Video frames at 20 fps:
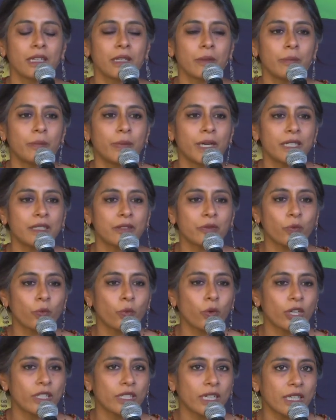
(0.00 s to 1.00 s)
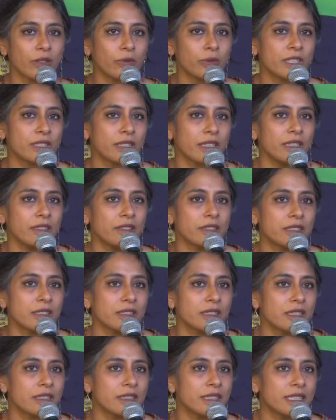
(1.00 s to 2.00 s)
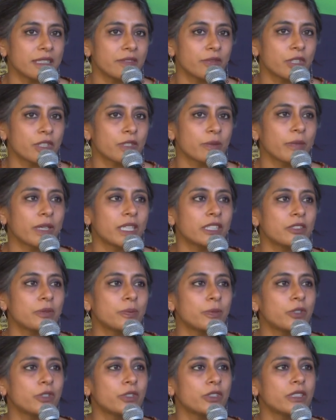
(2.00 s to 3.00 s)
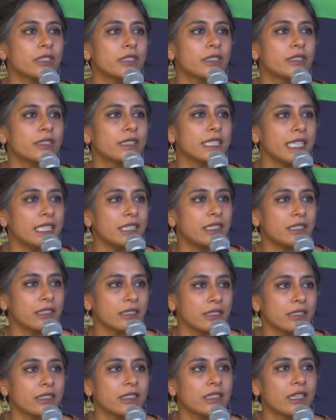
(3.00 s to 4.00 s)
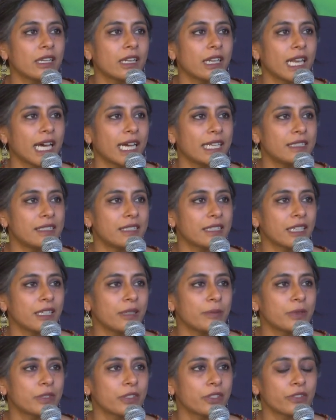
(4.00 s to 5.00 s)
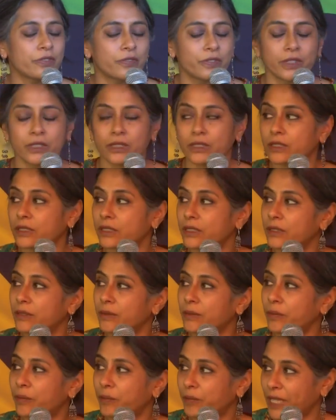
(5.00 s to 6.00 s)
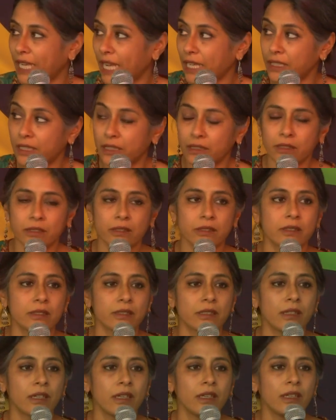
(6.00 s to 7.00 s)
But what I was interested in was much more the internal landscapes of the characters.